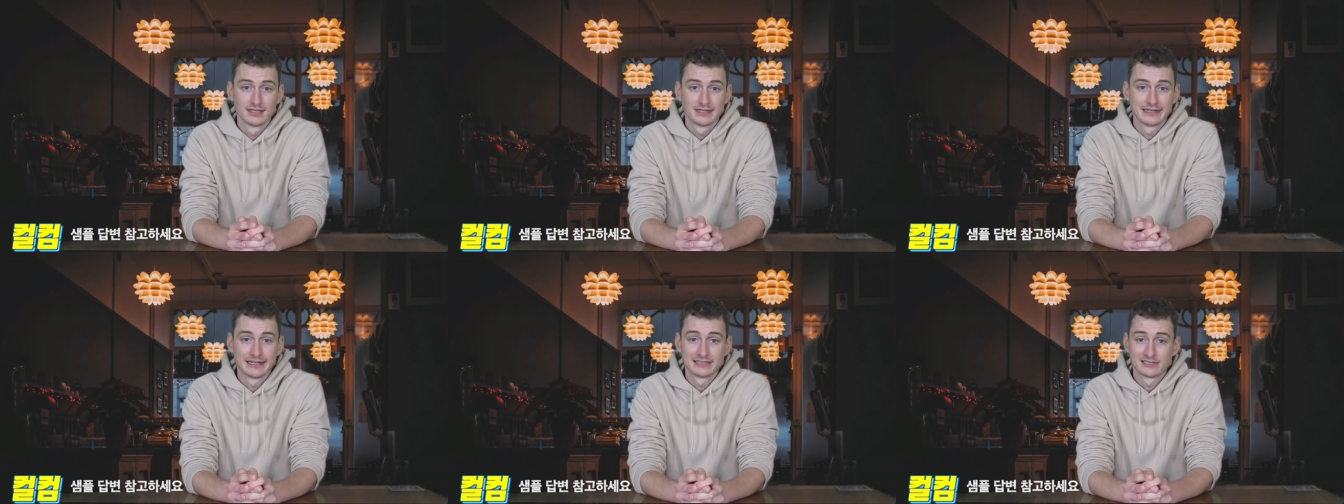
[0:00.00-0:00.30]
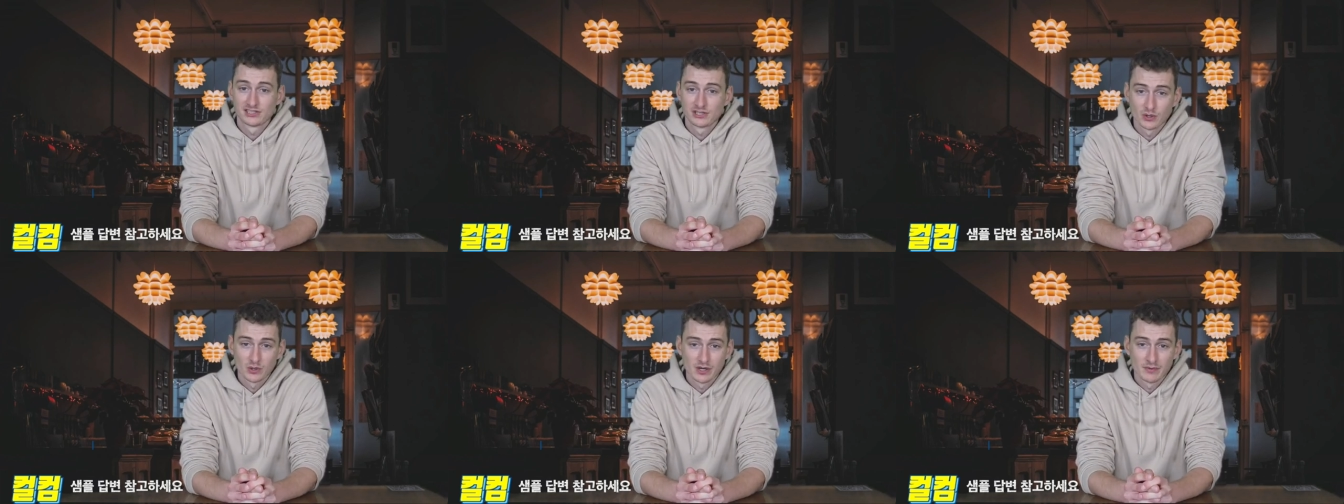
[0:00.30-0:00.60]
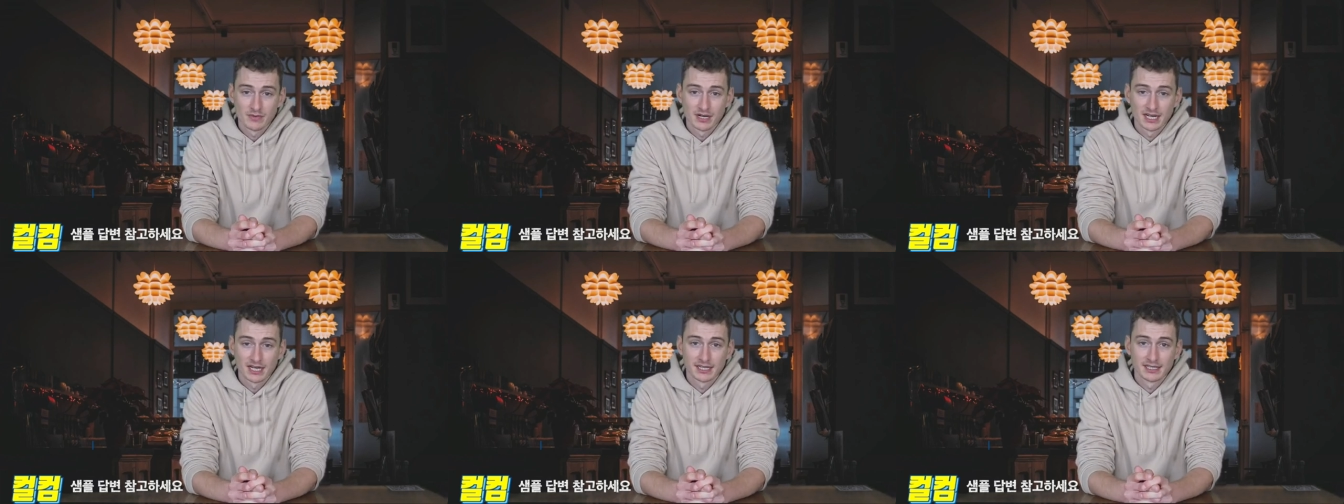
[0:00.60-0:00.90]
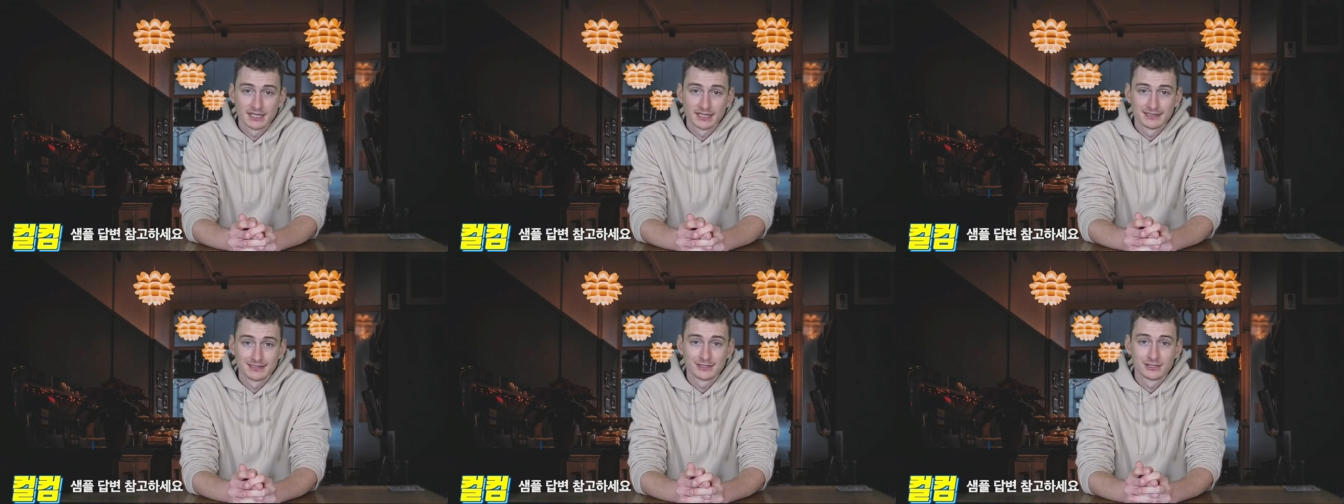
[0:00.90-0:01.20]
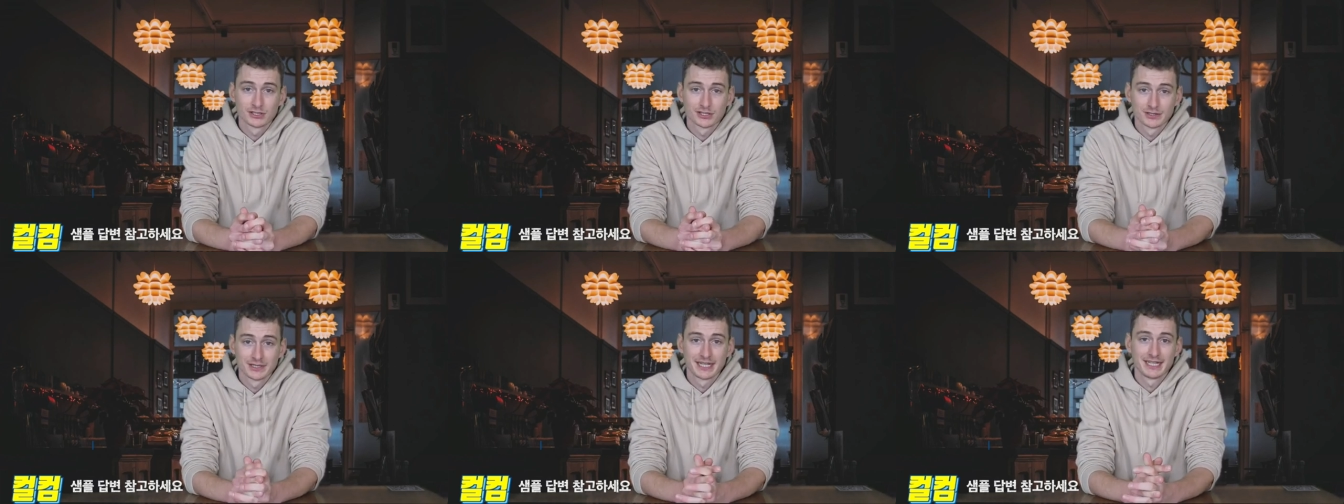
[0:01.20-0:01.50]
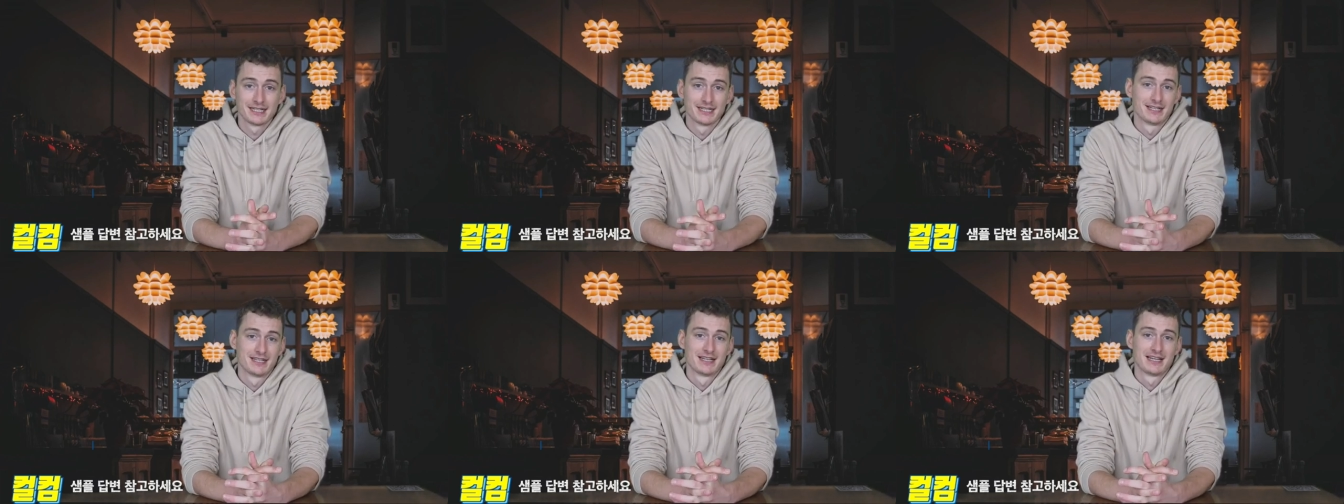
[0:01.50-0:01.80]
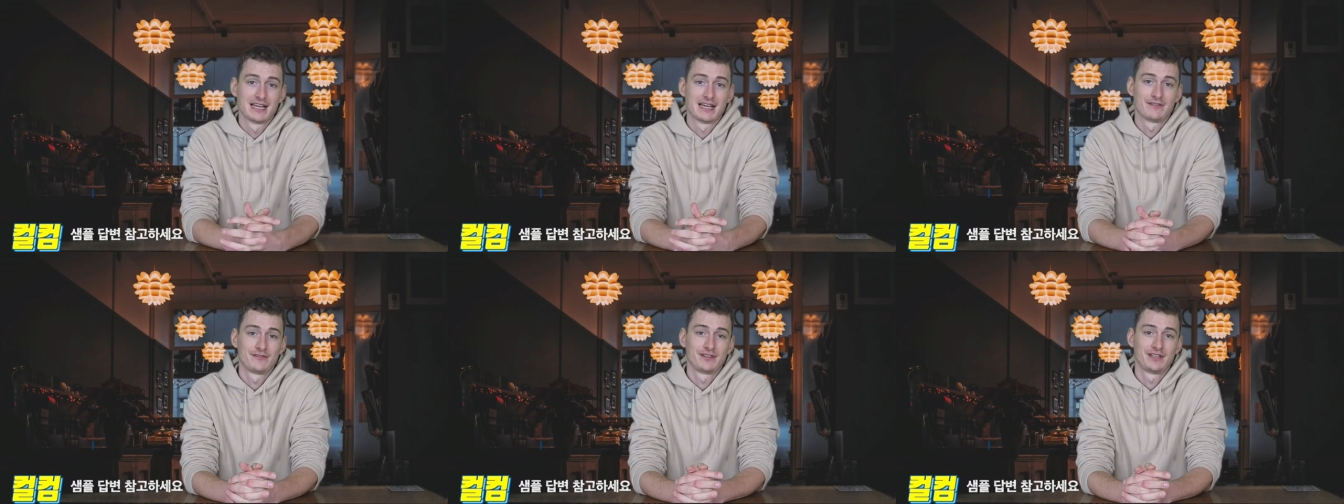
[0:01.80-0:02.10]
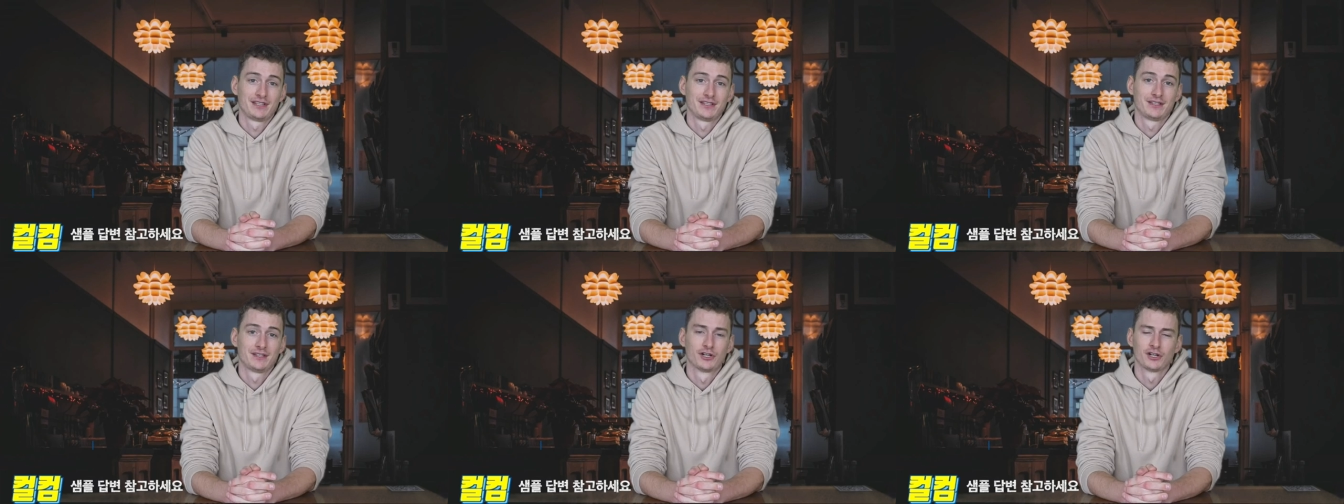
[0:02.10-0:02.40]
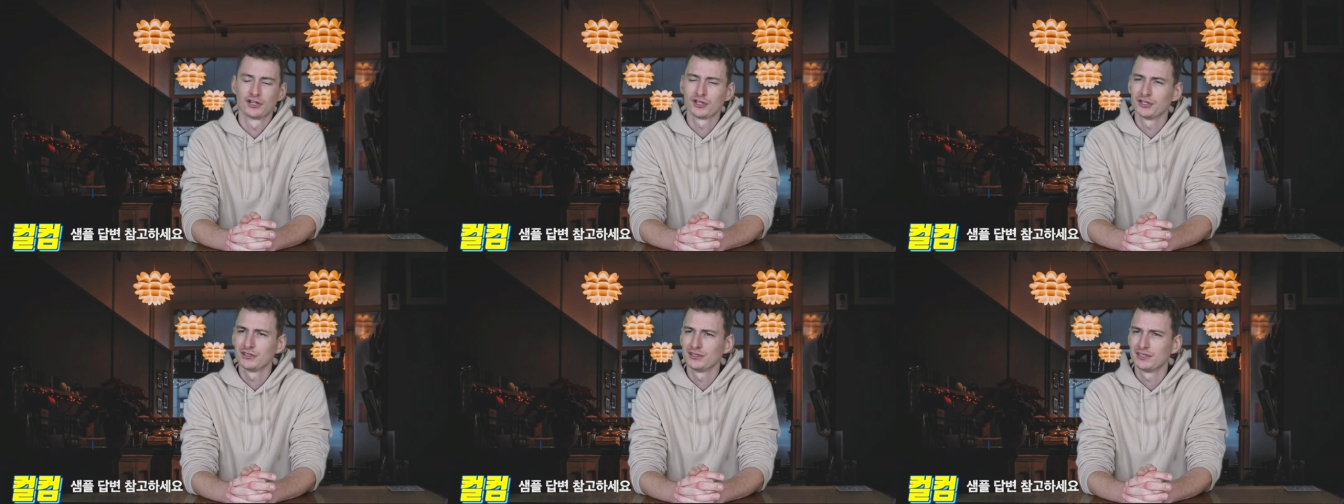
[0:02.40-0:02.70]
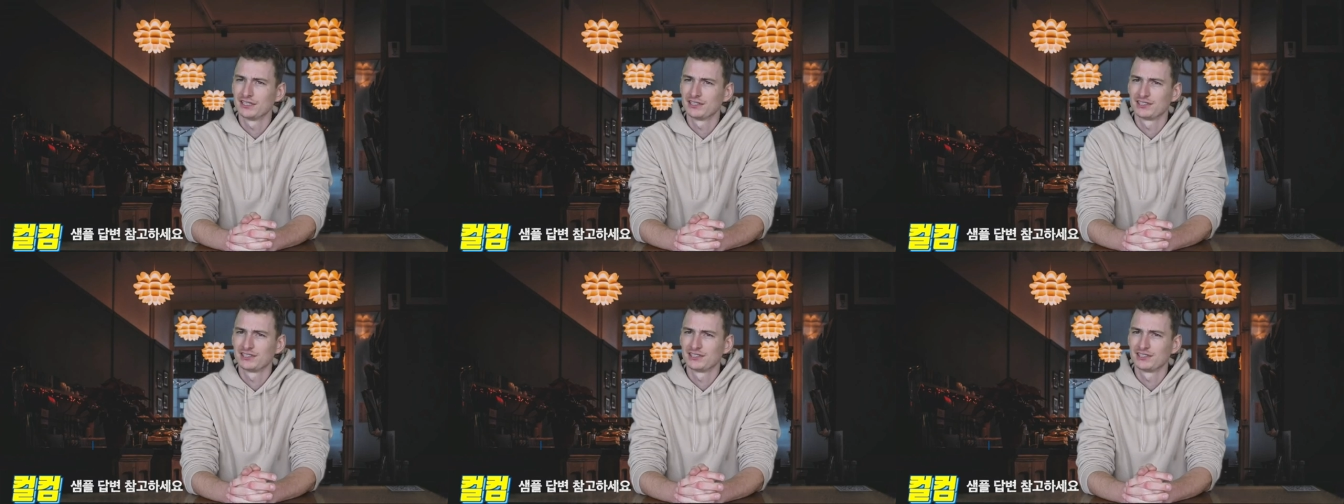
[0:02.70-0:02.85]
And so am I. It's great having her